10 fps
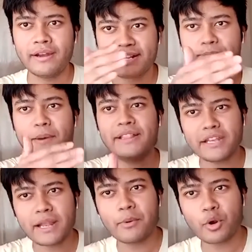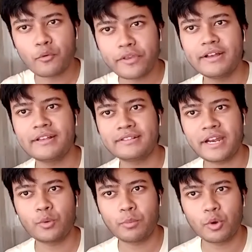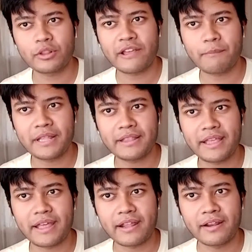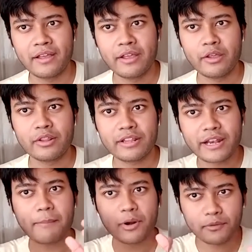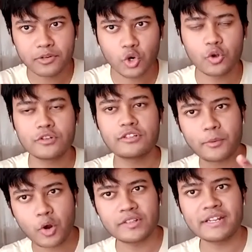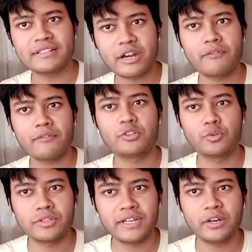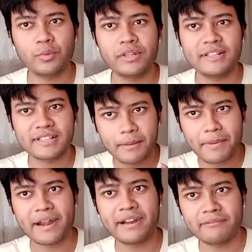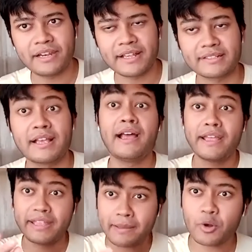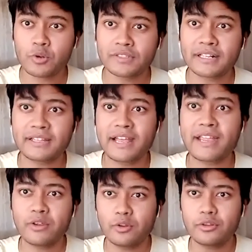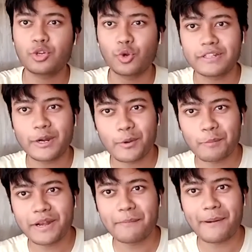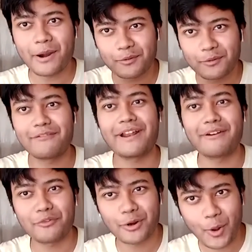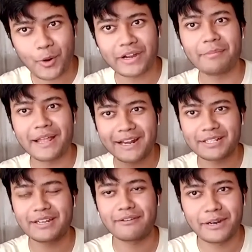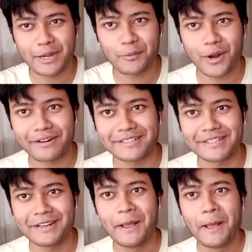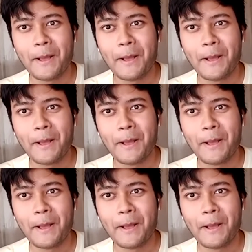despite the number of years that you both have been there, with the number of shows or projects that you have associated with is comparatively less. Ye bhi ho sakta hai ki, you know, the shows that you've been a part of, they've run for a long time. That is definitely one reason.